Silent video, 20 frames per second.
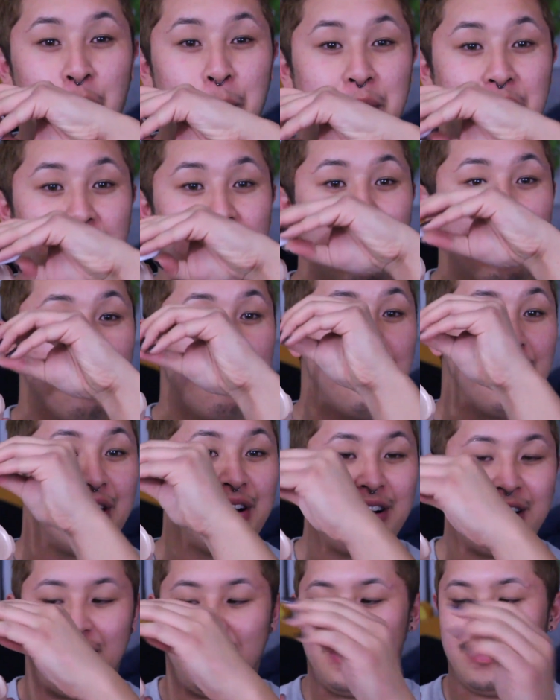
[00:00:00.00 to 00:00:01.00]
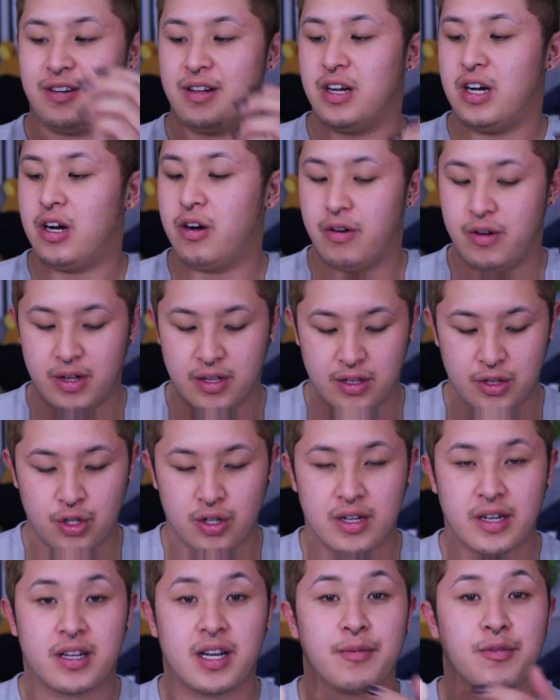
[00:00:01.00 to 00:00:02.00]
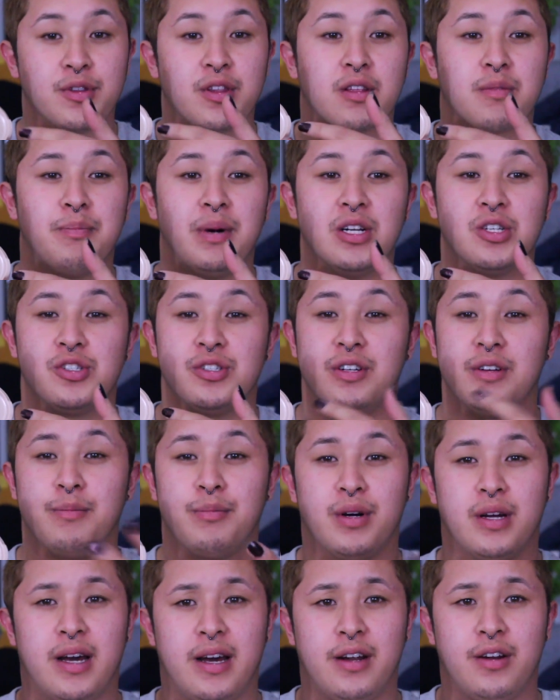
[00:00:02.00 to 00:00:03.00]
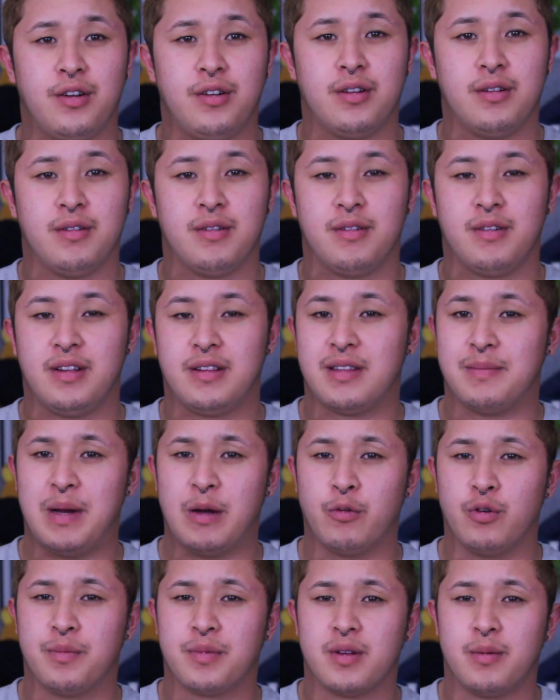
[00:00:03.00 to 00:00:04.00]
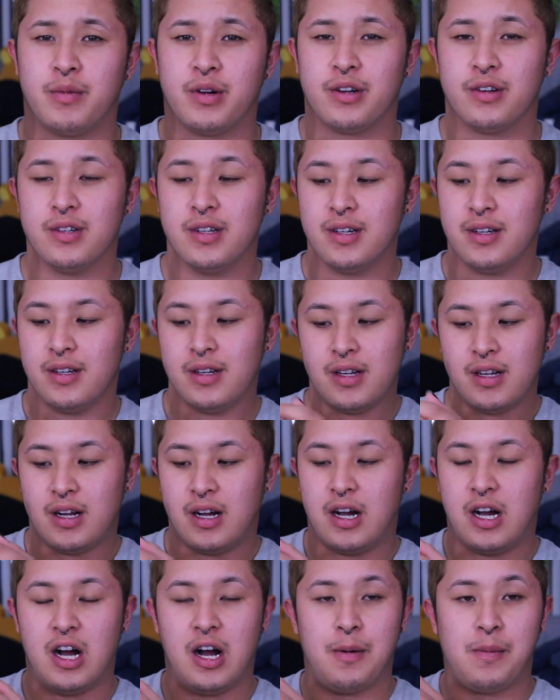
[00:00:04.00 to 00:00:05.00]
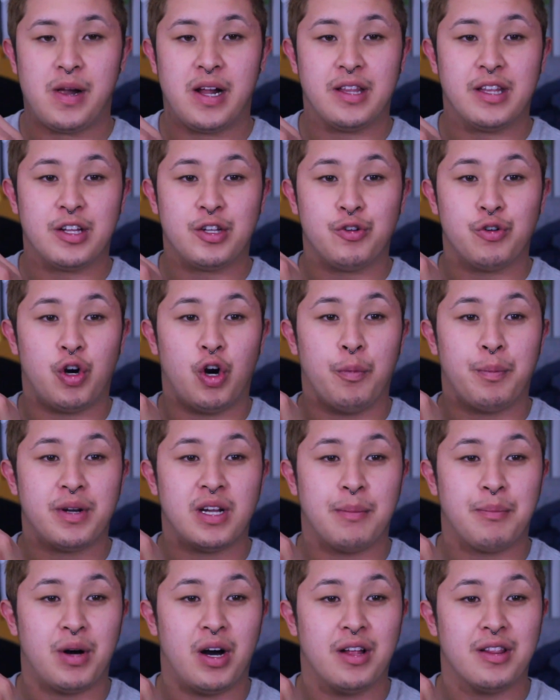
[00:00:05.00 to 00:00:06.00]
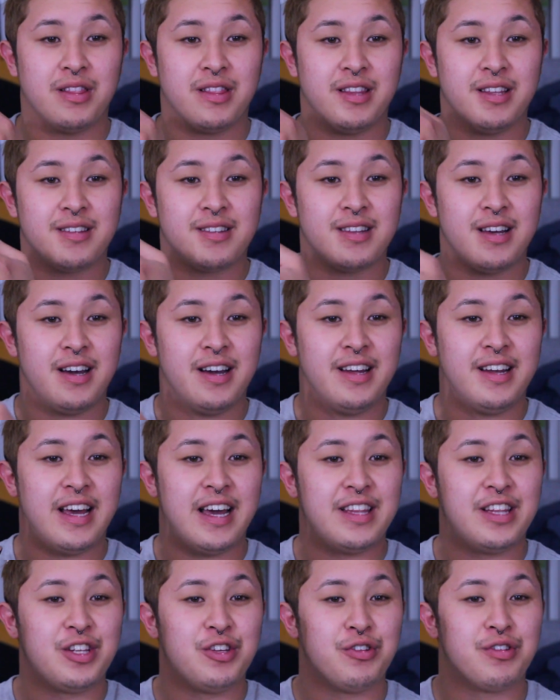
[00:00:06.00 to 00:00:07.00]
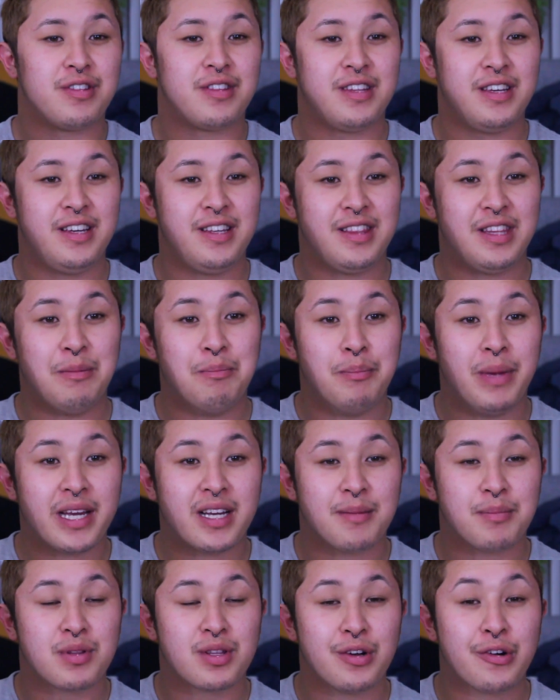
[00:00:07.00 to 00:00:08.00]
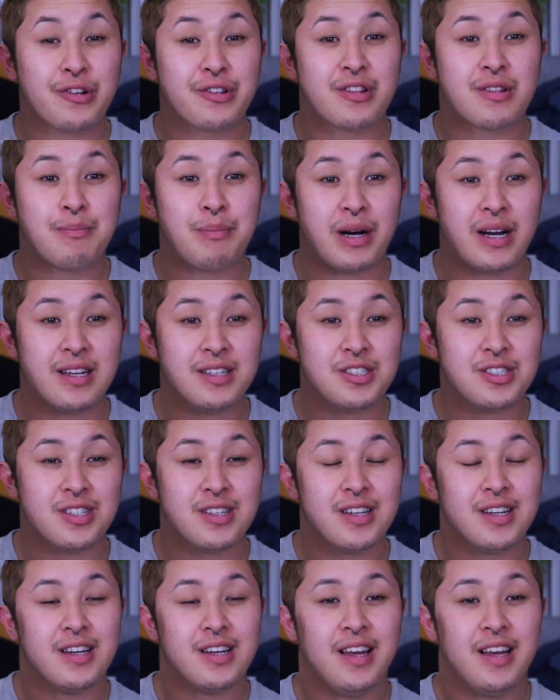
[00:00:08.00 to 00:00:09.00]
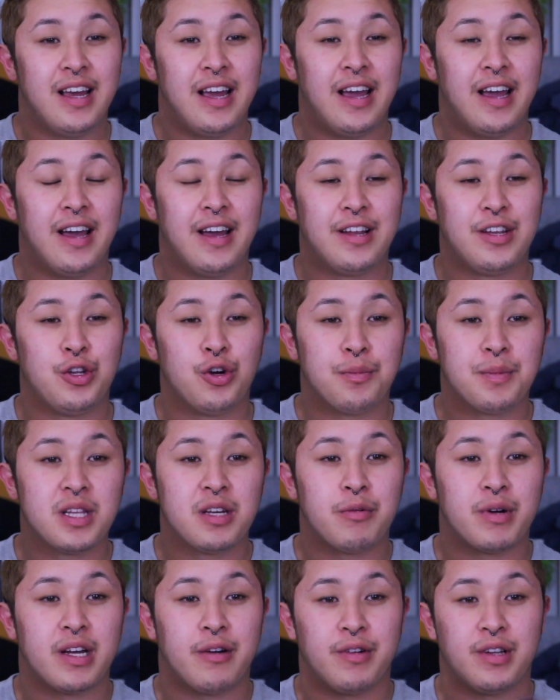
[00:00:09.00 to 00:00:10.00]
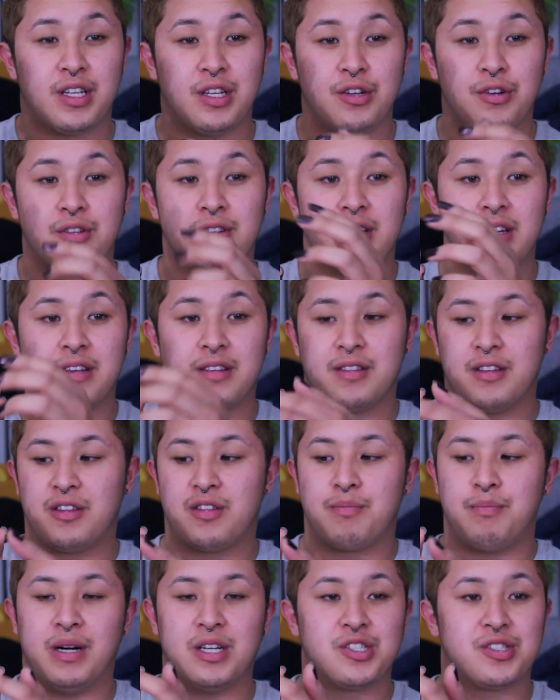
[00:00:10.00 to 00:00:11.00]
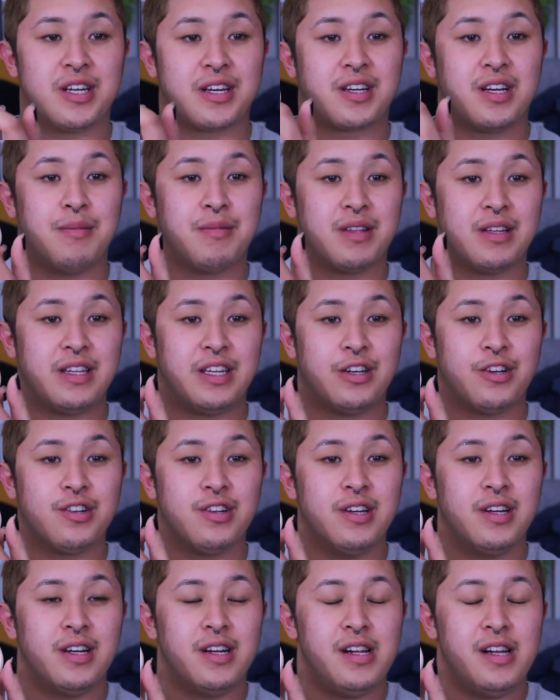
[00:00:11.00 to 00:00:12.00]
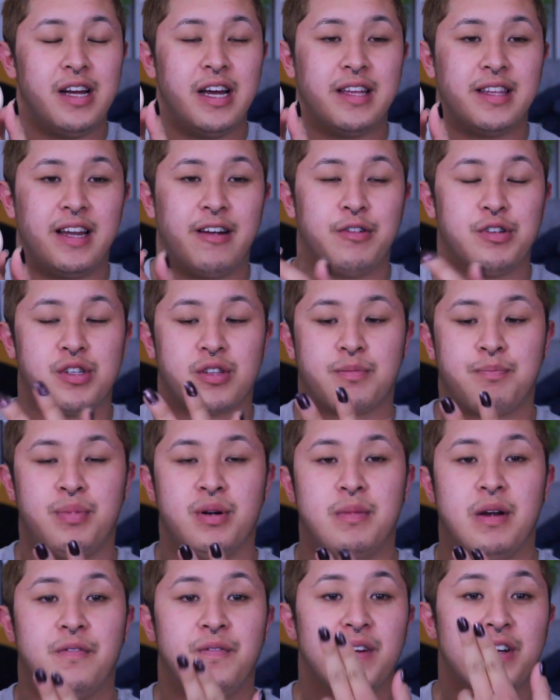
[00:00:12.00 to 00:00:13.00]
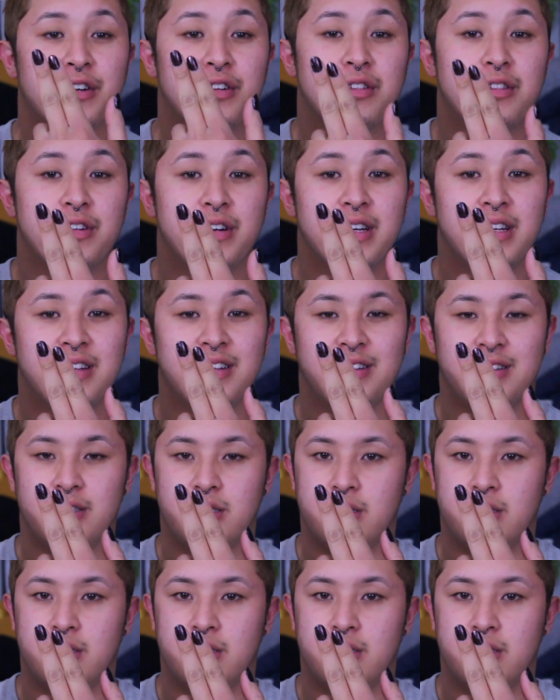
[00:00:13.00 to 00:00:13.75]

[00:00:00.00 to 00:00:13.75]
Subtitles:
Open it up. Oh, it comes with a sponge in it, but it's in my room somewhere. And then you open up on this side, and then you see the makeup soaked sponge. And normally what I would use is the sponge that comes in here, and I would just put my fingers through it,